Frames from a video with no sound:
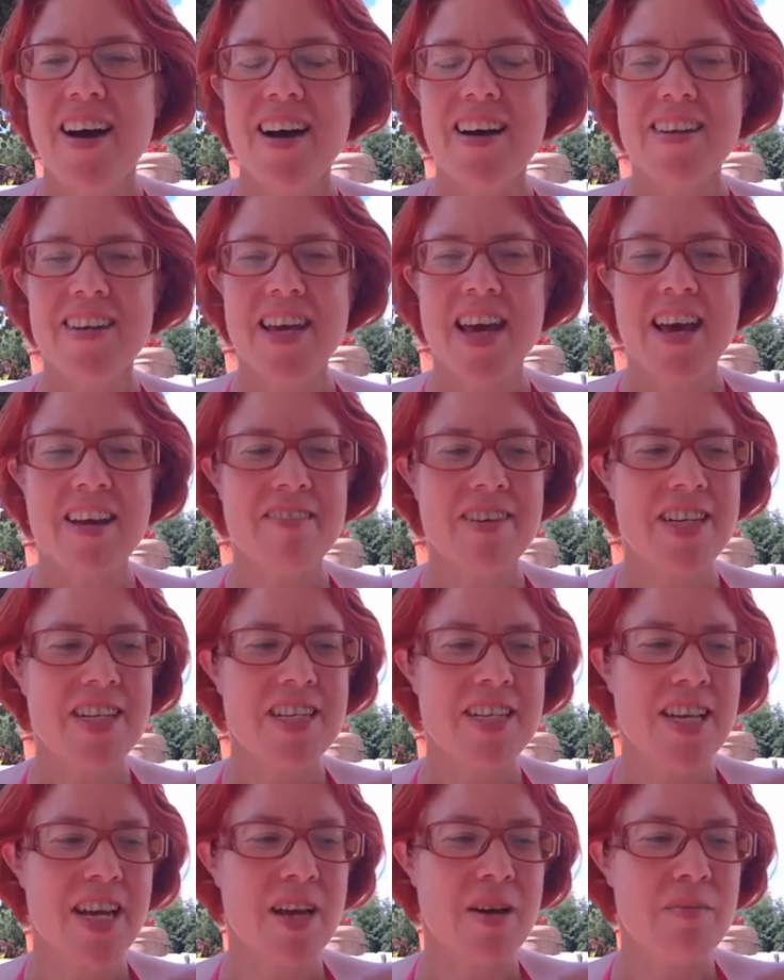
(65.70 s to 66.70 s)
Hi there,
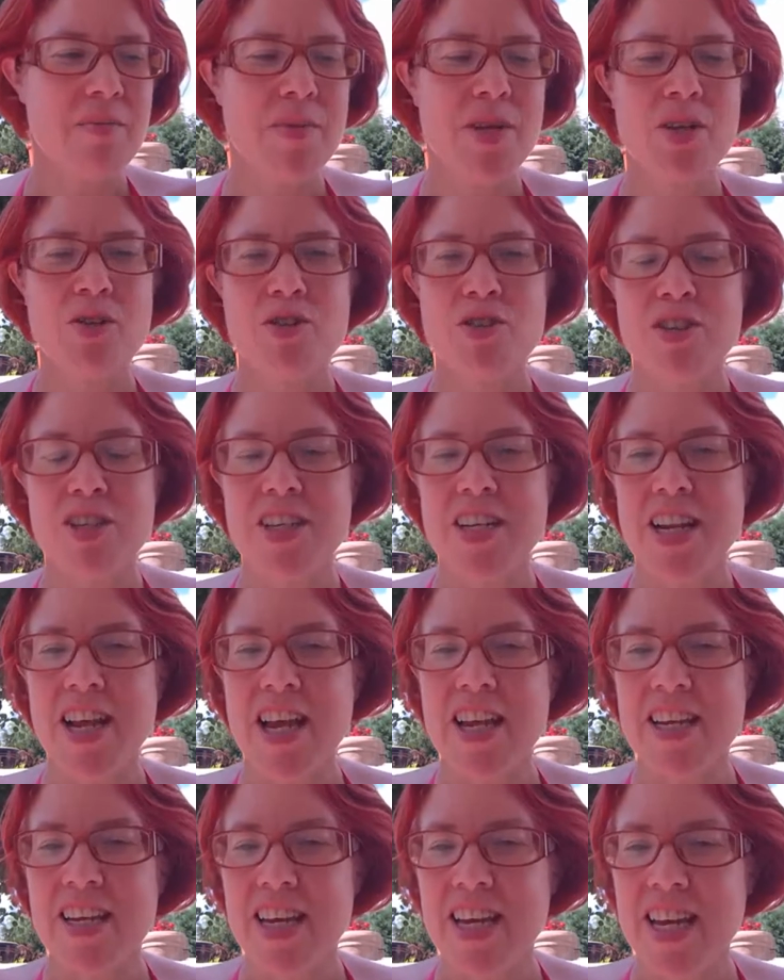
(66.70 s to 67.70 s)
it's me, Audrina
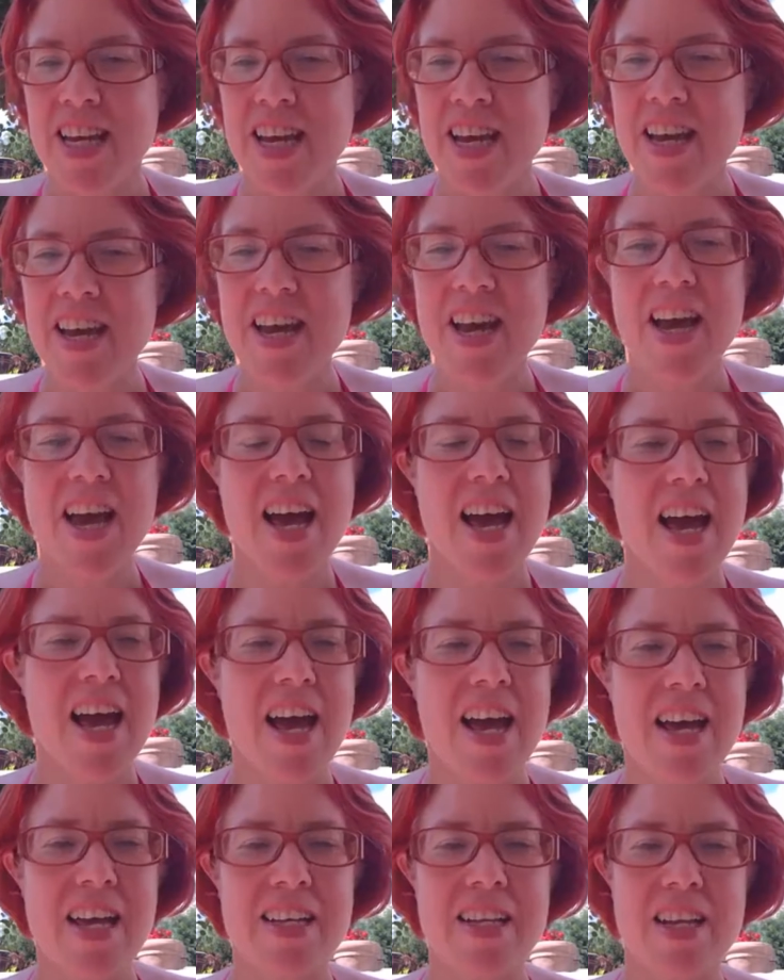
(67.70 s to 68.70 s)
Lane here,
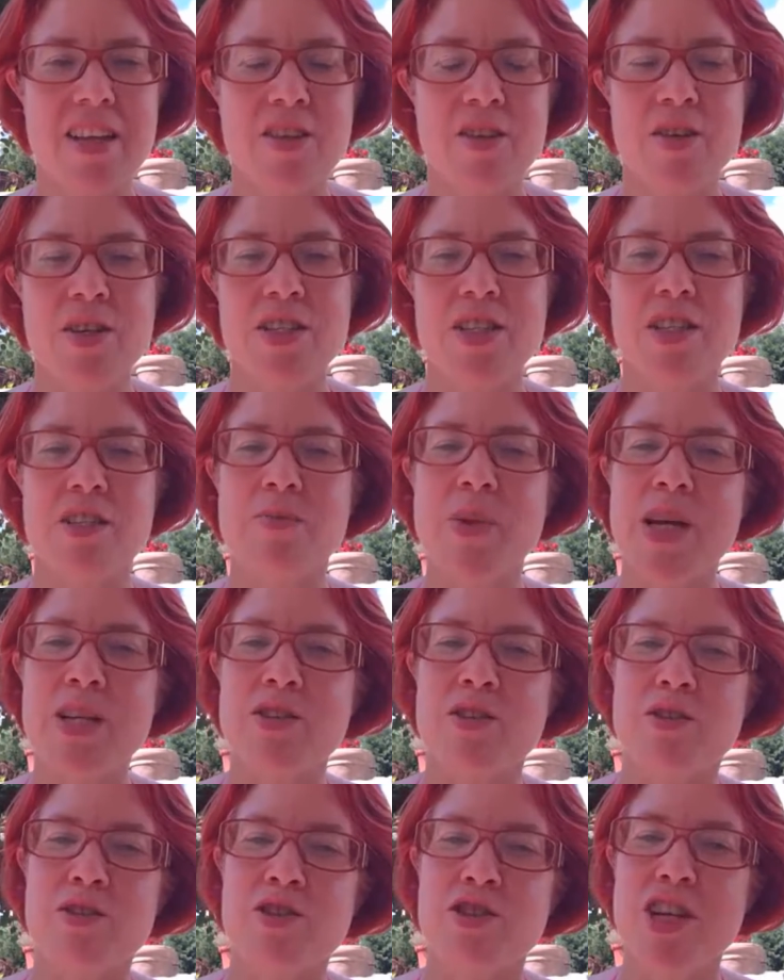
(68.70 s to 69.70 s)
and I thought as a
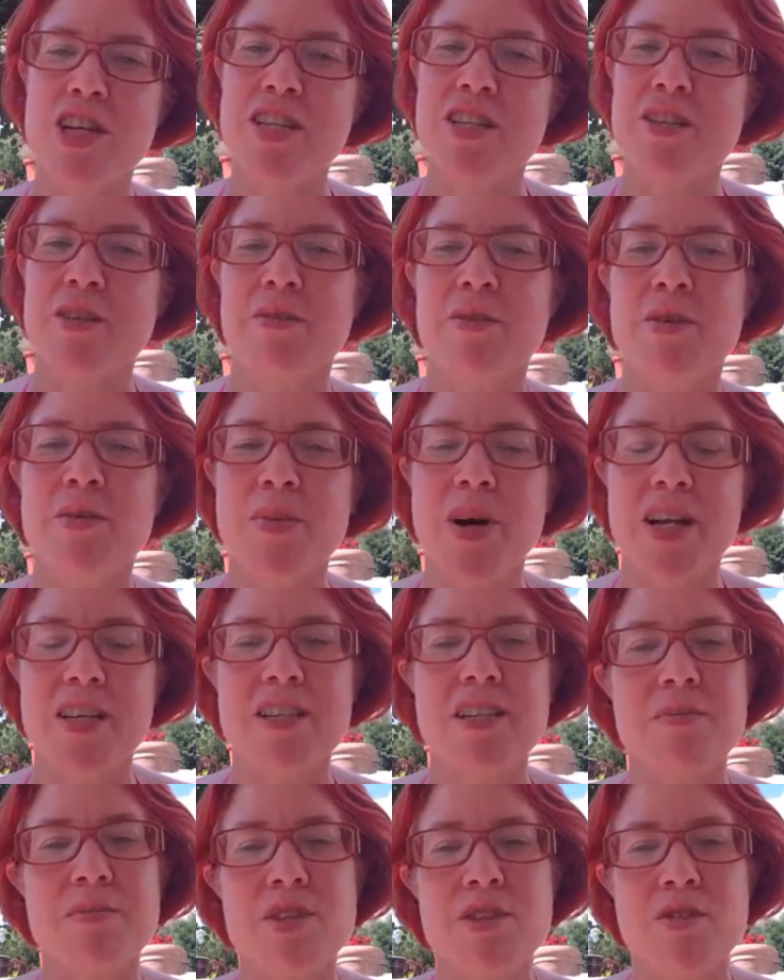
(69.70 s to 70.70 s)
special treat to all my
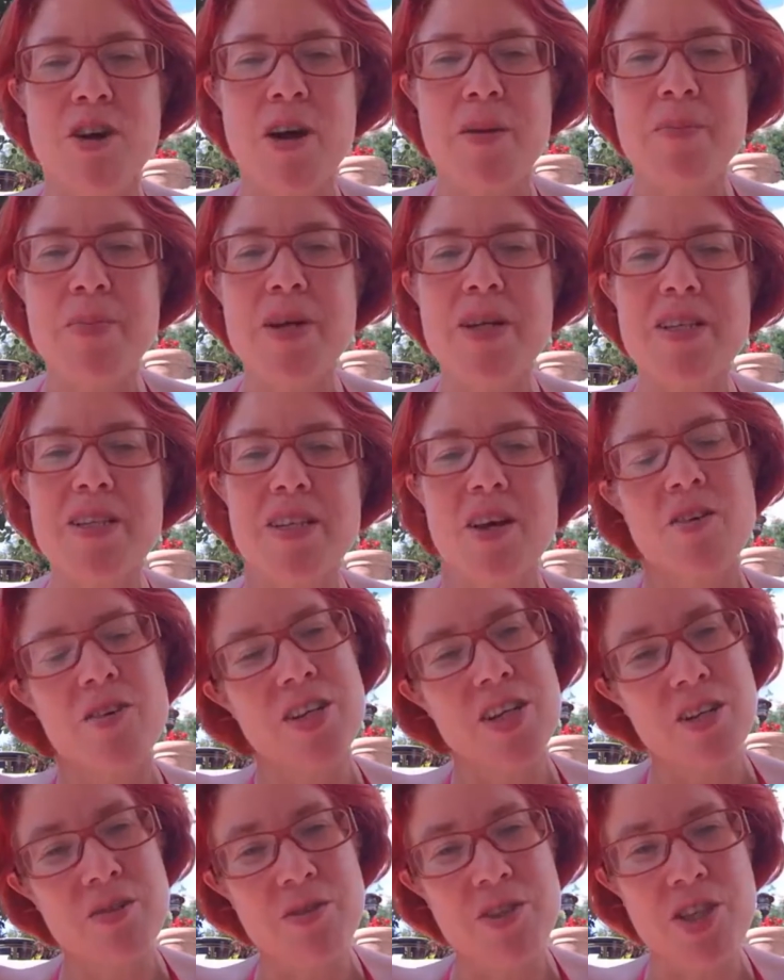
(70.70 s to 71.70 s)
subscribers
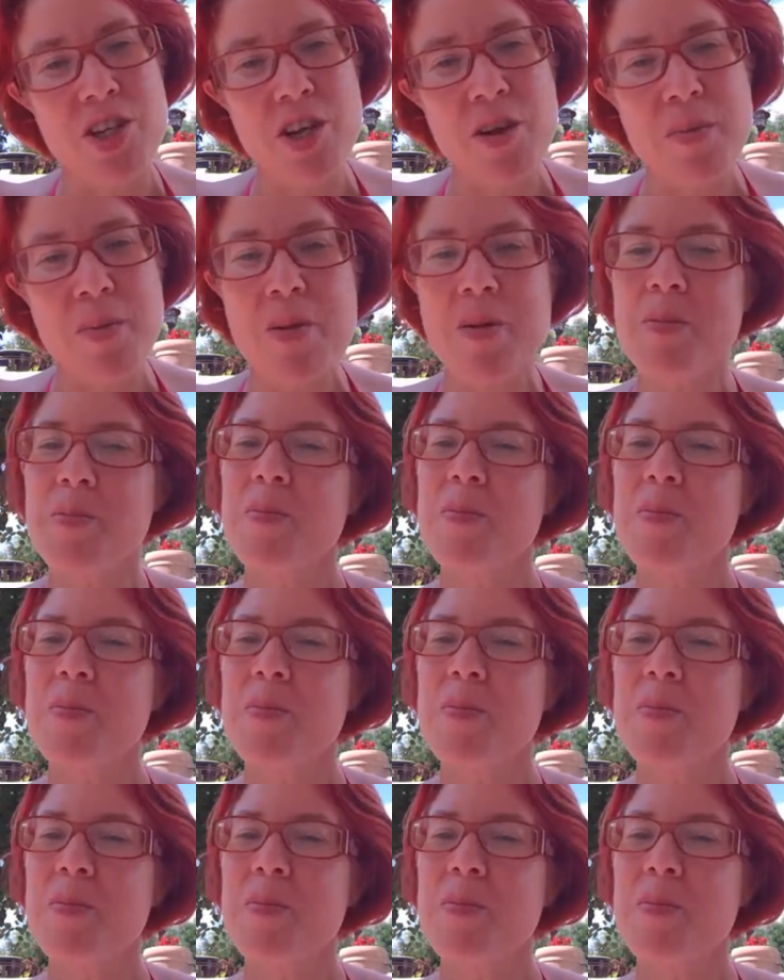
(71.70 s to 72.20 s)
on YouTube,